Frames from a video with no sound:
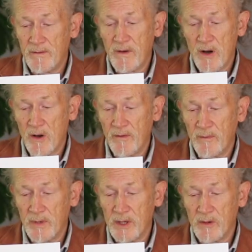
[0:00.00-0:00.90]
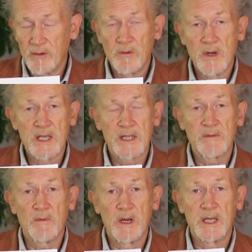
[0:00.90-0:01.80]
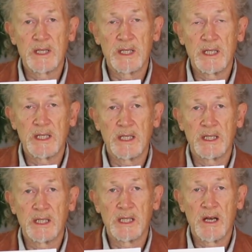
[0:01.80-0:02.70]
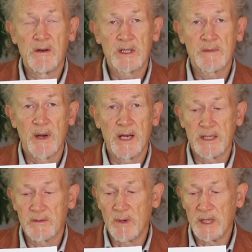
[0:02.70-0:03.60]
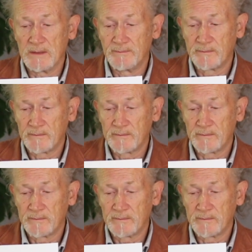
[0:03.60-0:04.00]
very often, but not always, one in the lower spine as well.